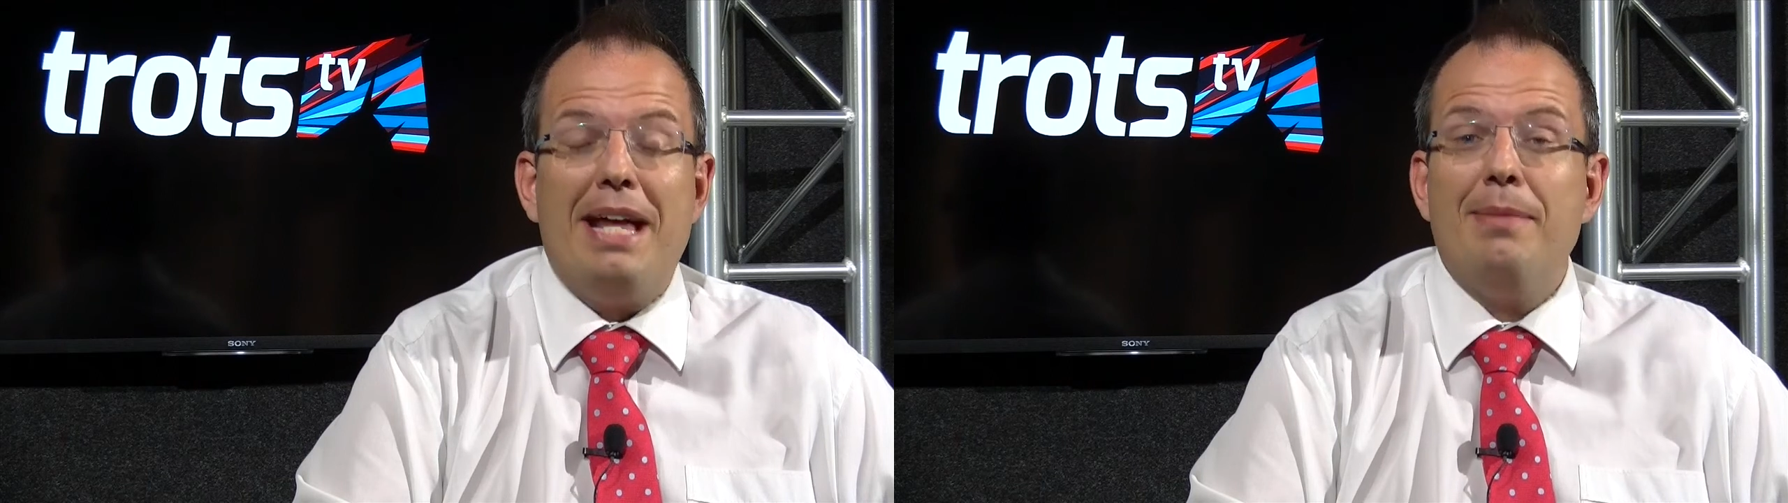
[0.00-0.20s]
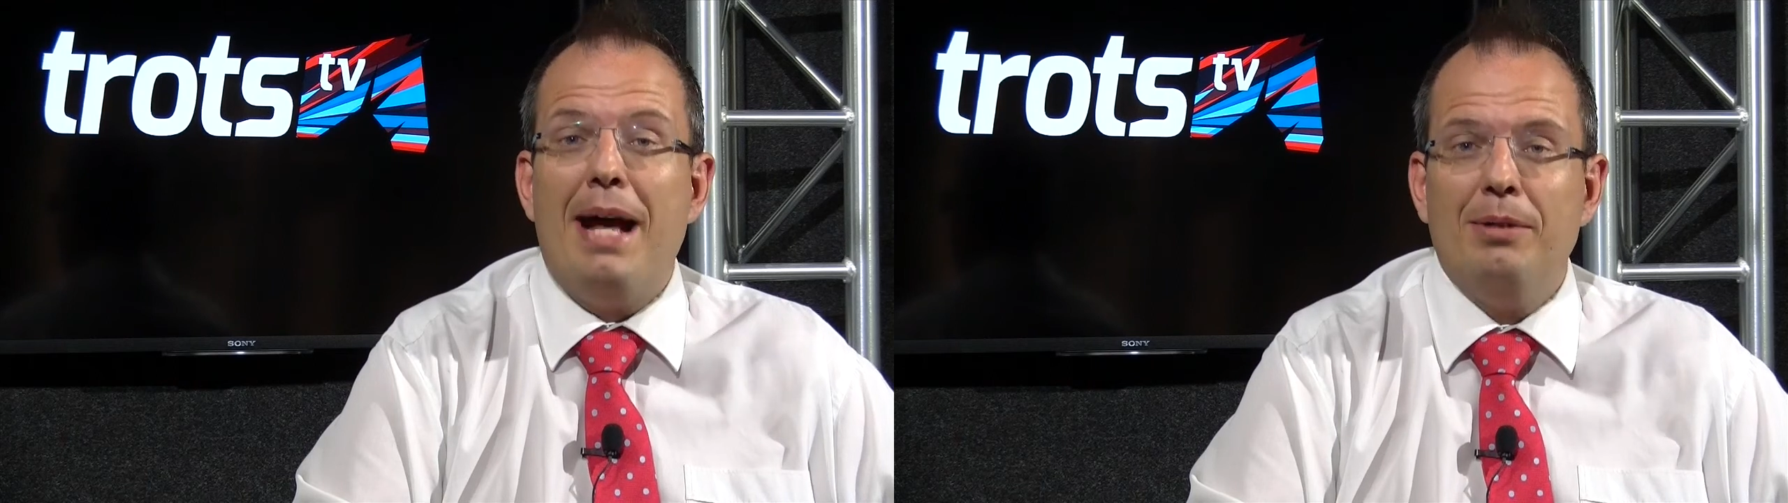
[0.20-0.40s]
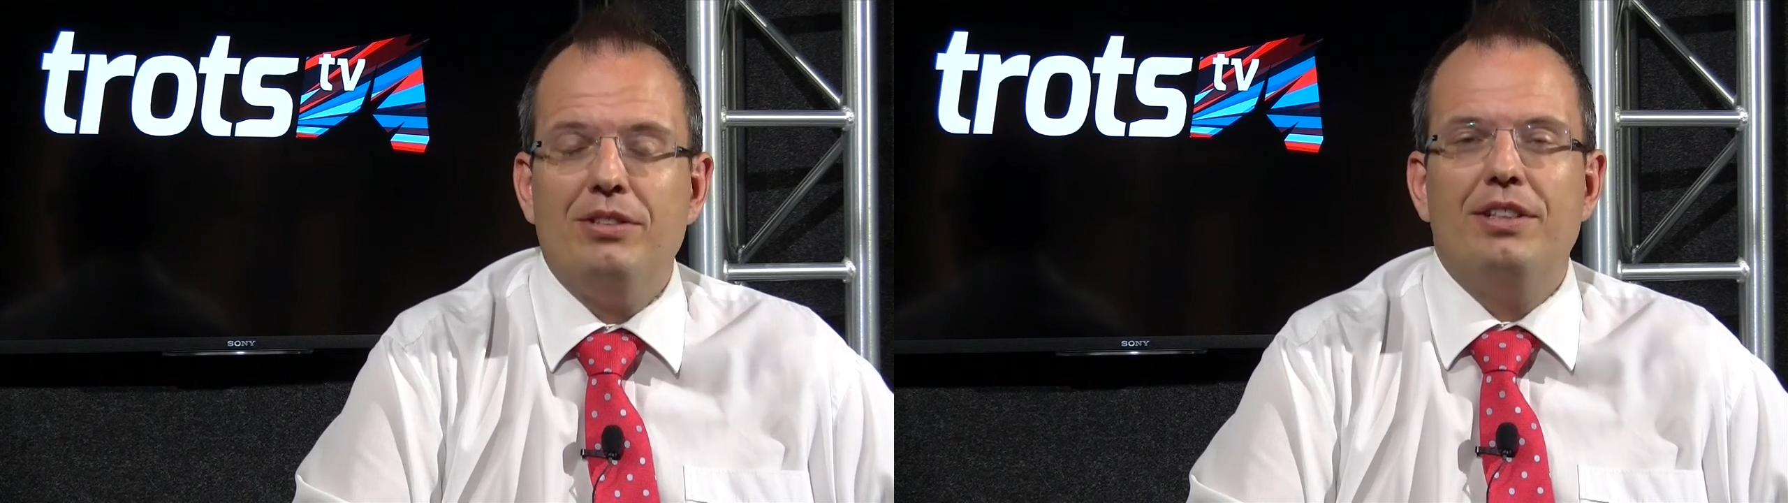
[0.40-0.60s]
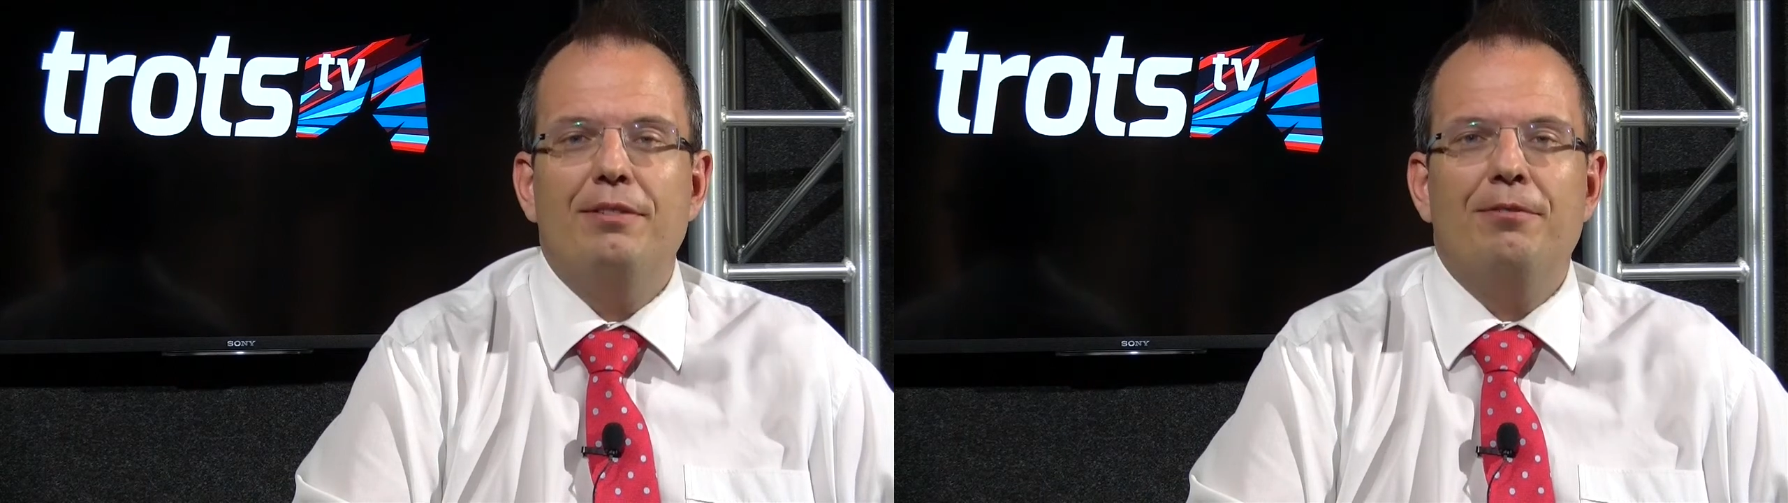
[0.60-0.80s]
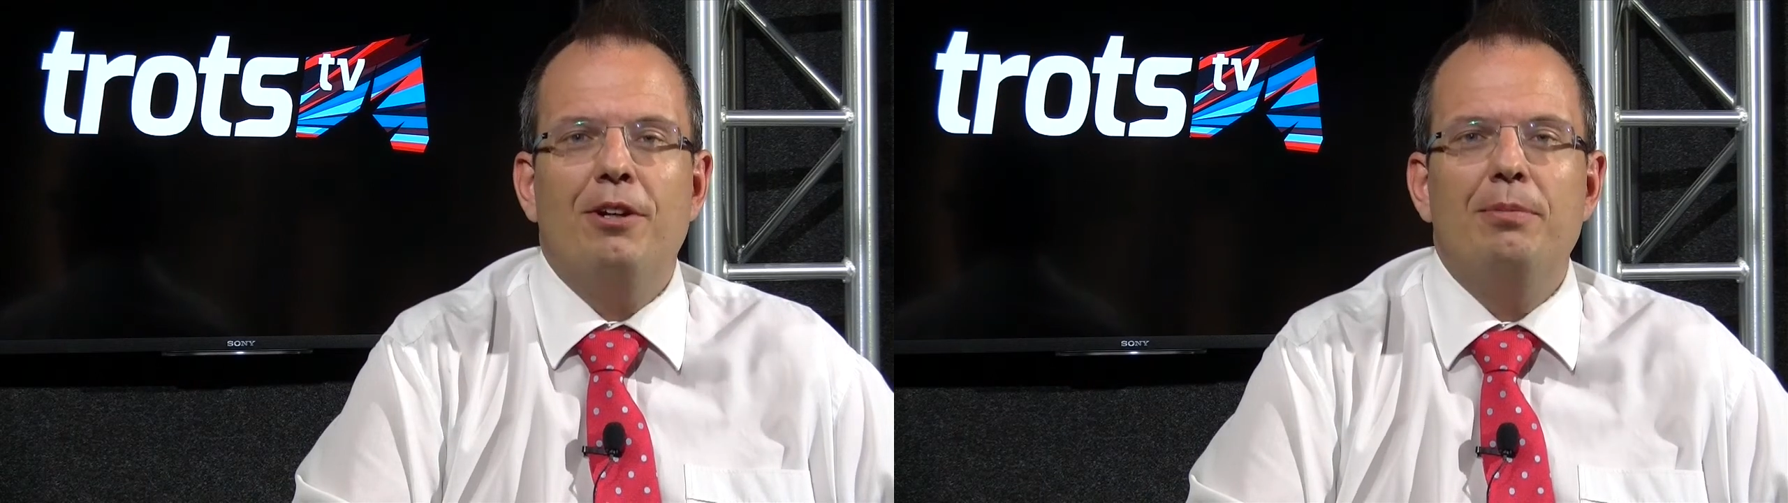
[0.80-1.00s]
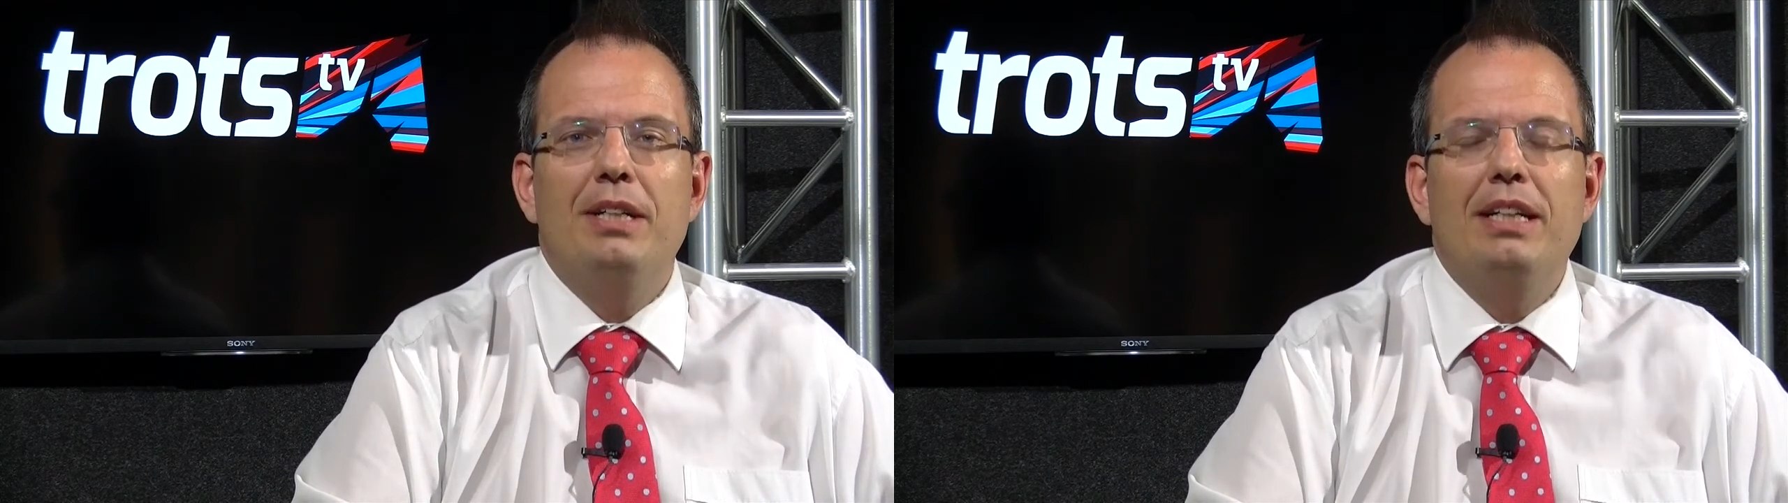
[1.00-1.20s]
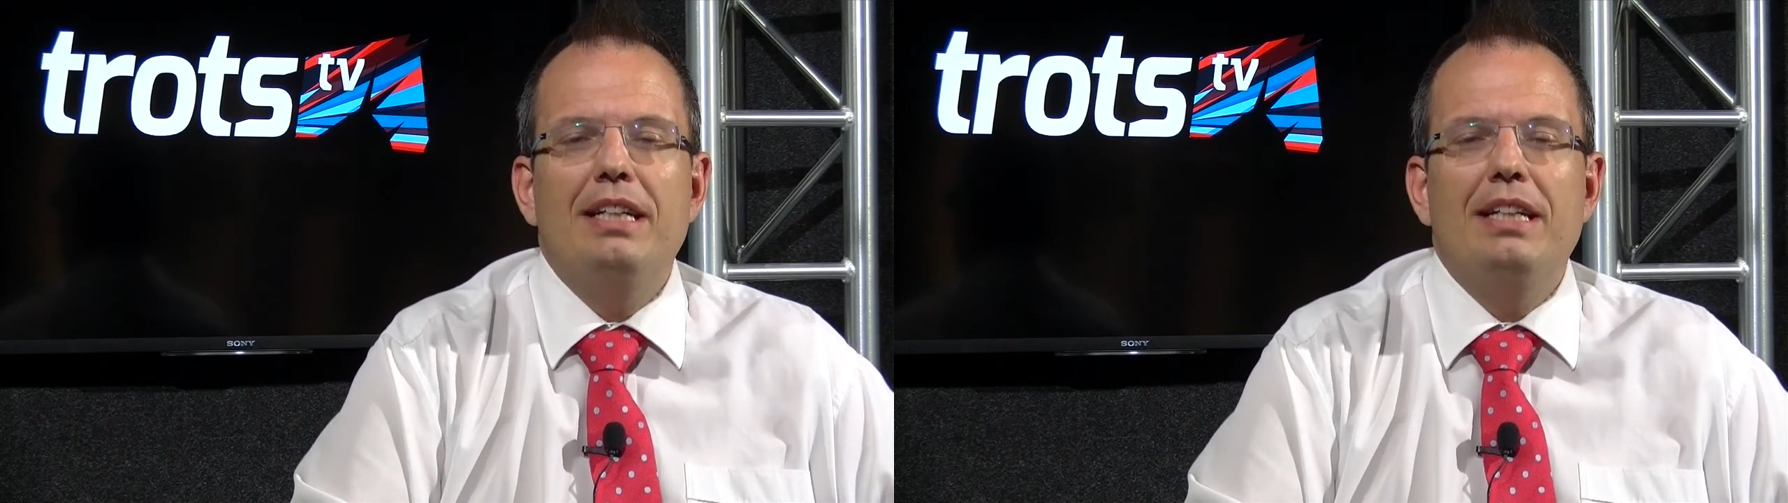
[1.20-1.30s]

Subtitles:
Adam Hamilton from